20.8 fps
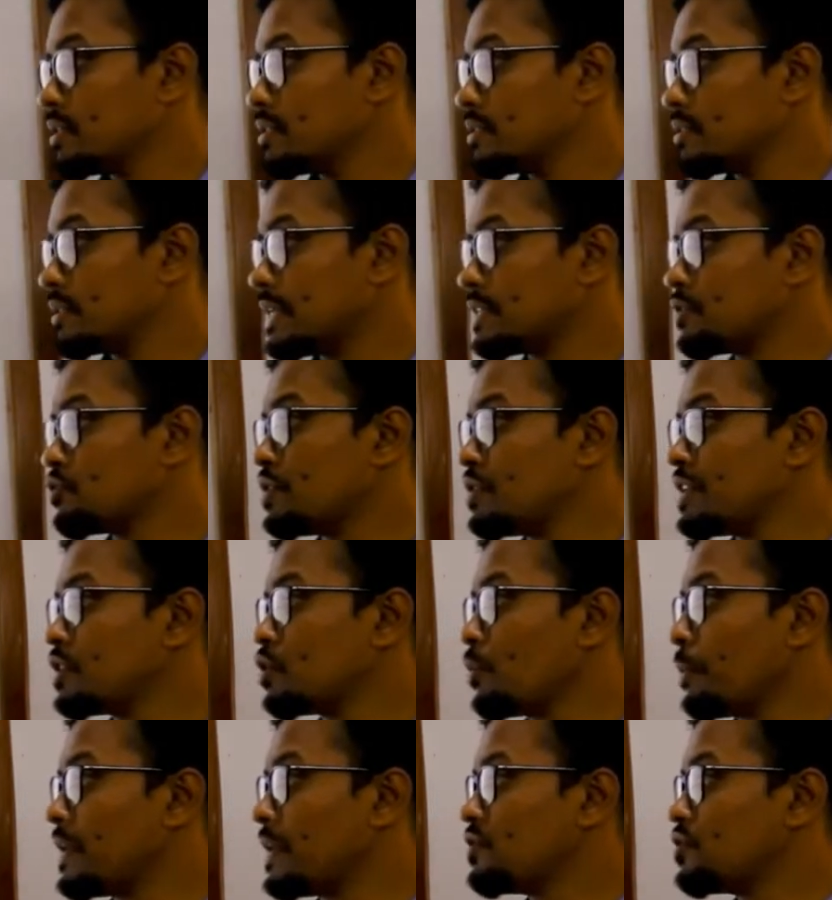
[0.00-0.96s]
Saturated
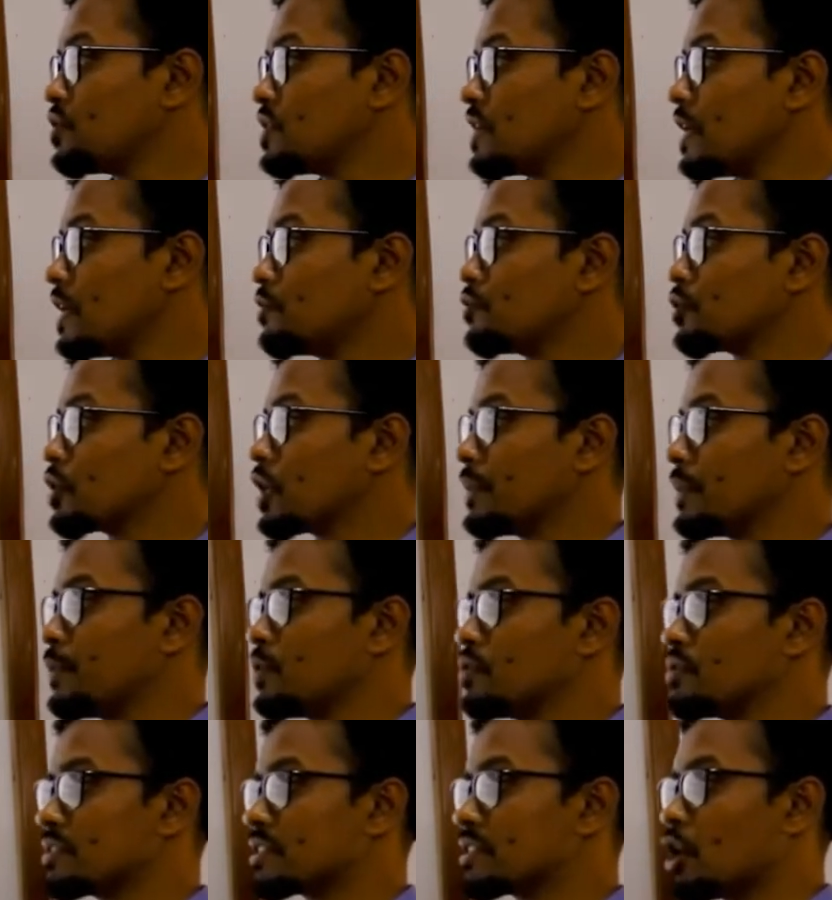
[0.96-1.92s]
open chain
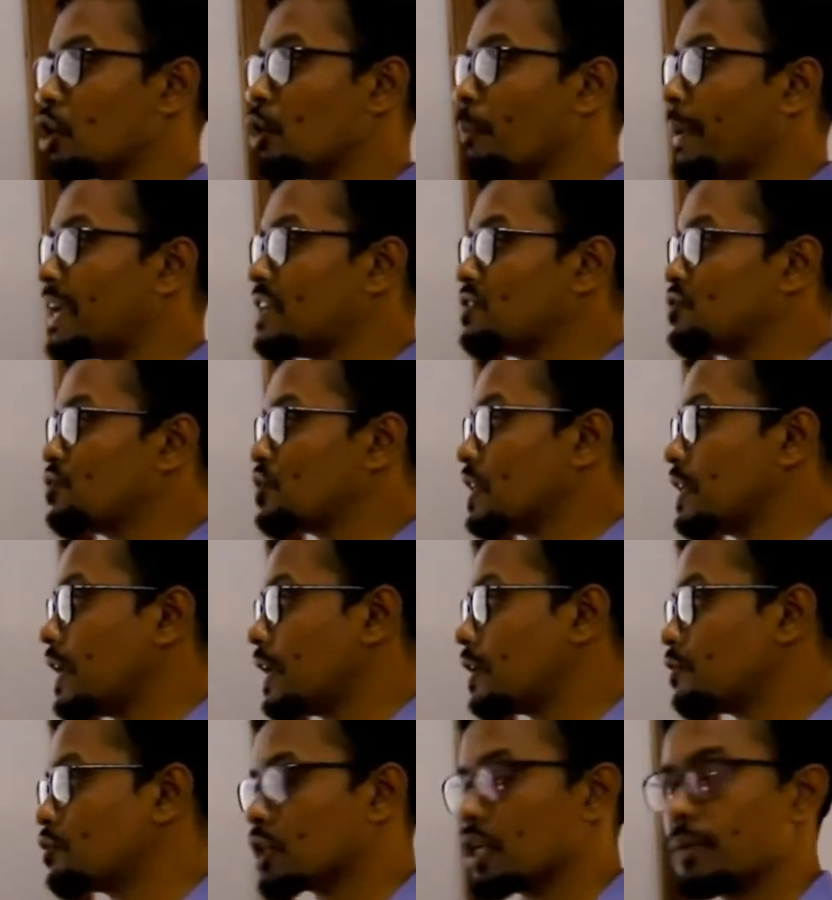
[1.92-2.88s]
hydrocarbons, the open chain
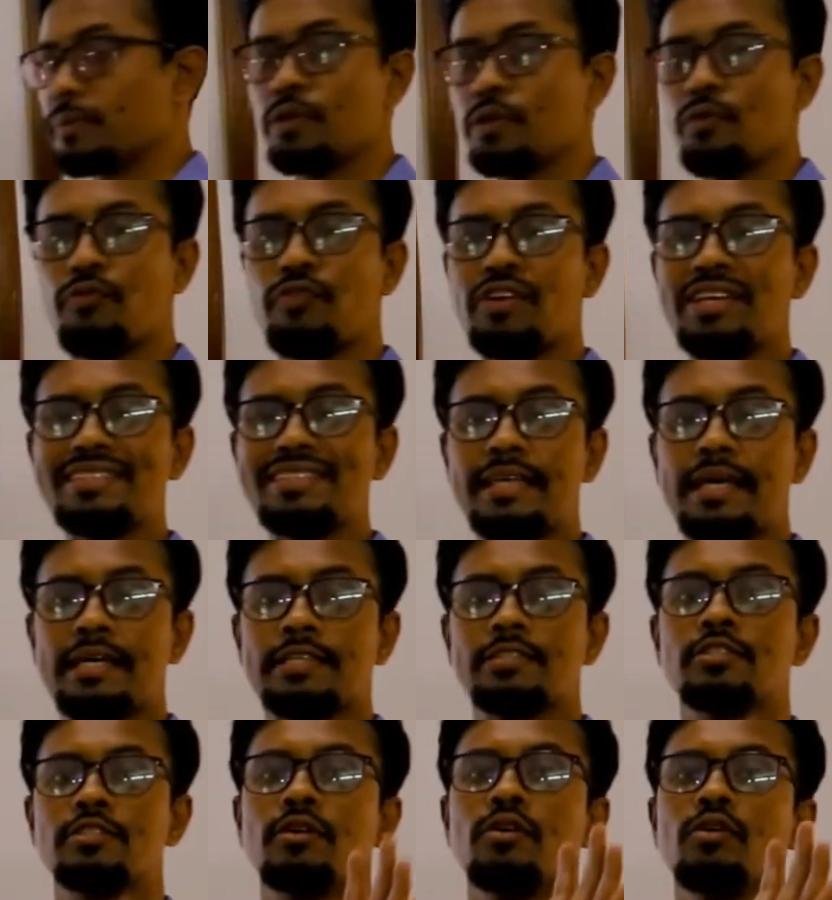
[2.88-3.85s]
hydrocarbon of which
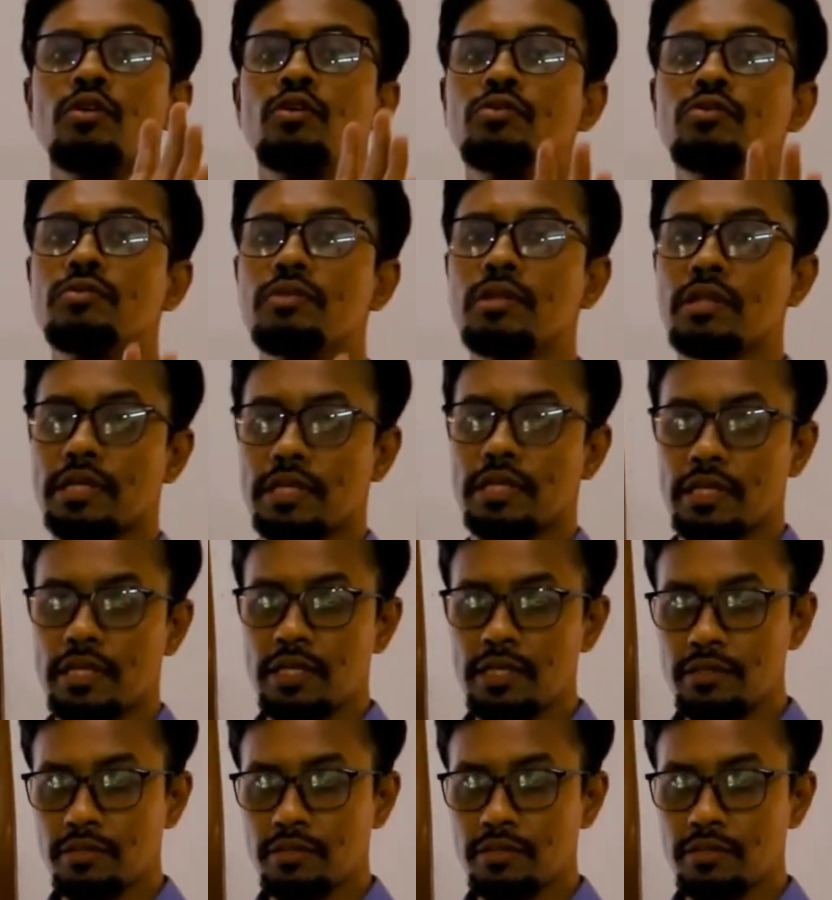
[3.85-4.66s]
has only